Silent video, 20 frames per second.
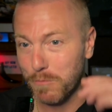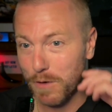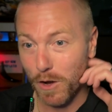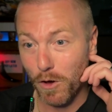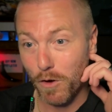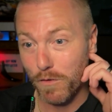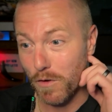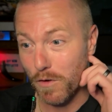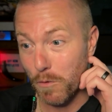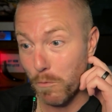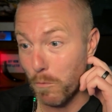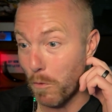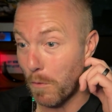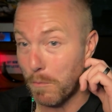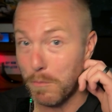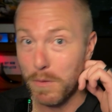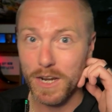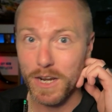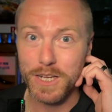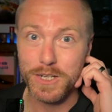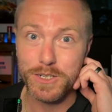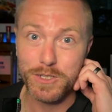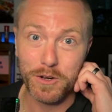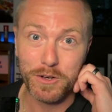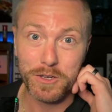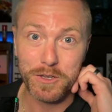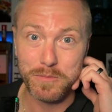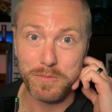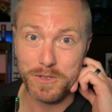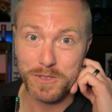well over 1 million
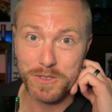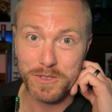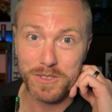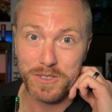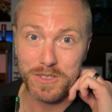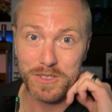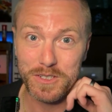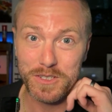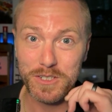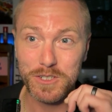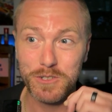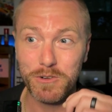documents